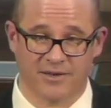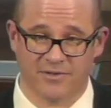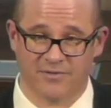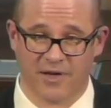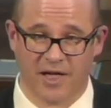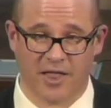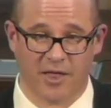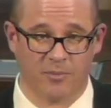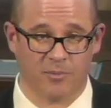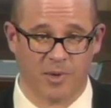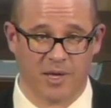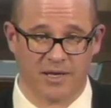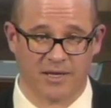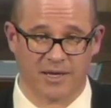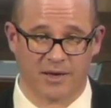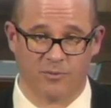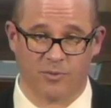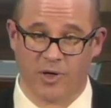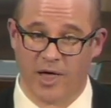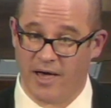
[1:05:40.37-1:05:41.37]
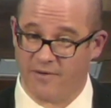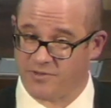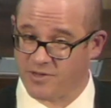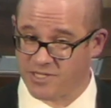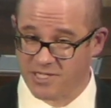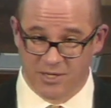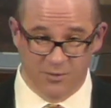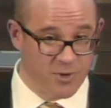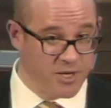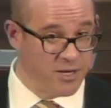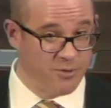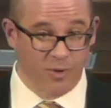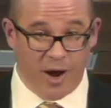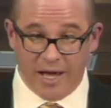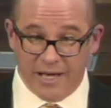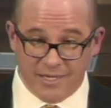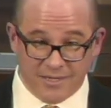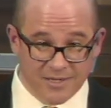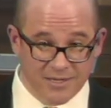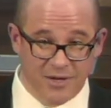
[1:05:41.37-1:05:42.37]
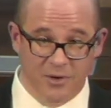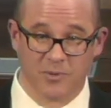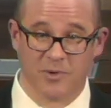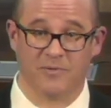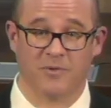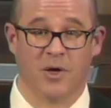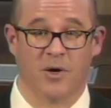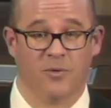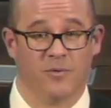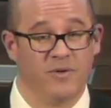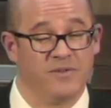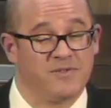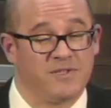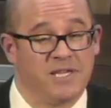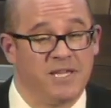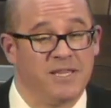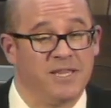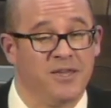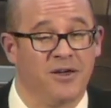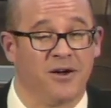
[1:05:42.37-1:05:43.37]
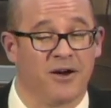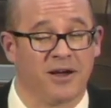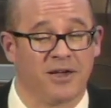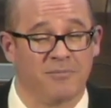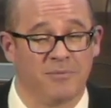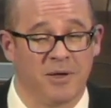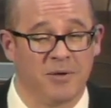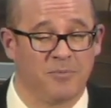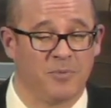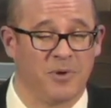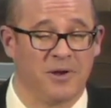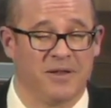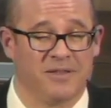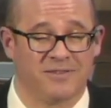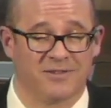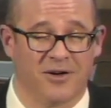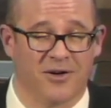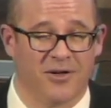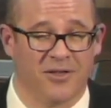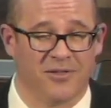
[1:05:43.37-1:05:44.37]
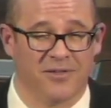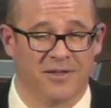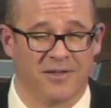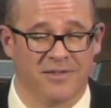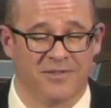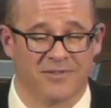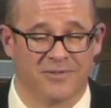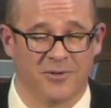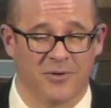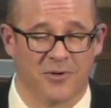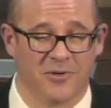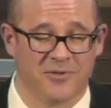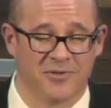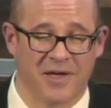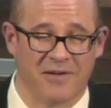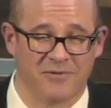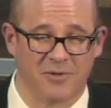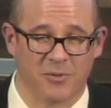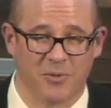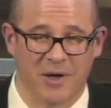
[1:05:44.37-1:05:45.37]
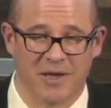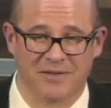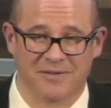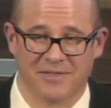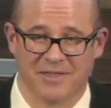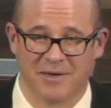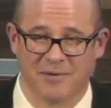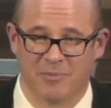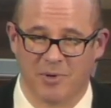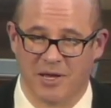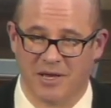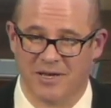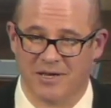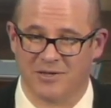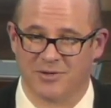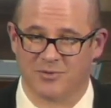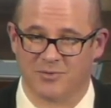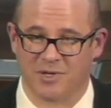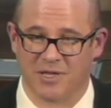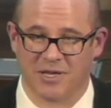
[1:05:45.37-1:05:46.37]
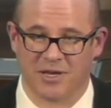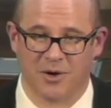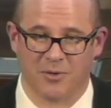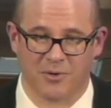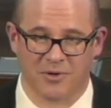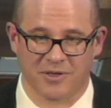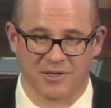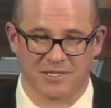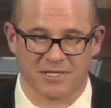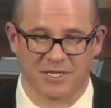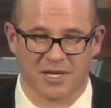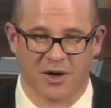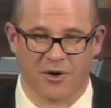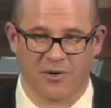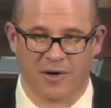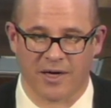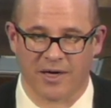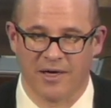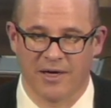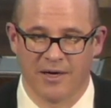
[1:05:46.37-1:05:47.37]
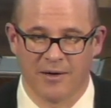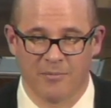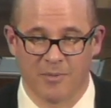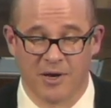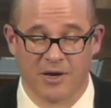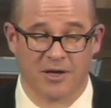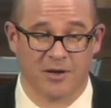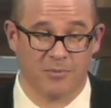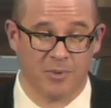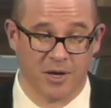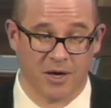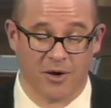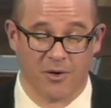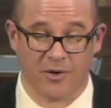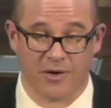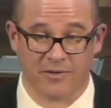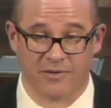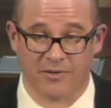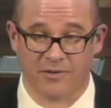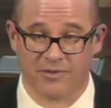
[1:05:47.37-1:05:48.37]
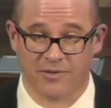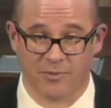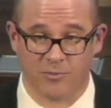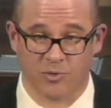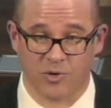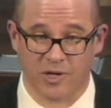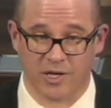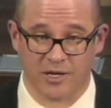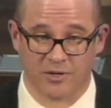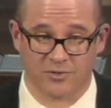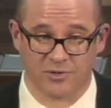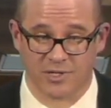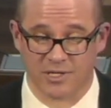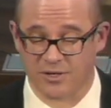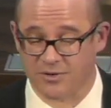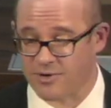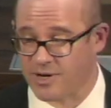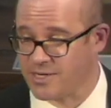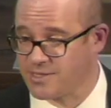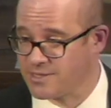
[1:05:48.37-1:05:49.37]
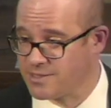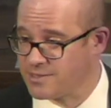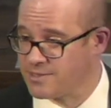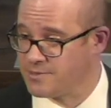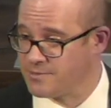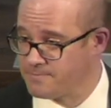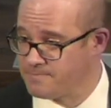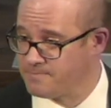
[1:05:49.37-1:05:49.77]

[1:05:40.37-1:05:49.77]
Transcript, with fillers: development, and we'll have to see what he writes. We've seen the argument, but you always have to wait till the opinion to really know where this is going. But it could be going some really interesting directions.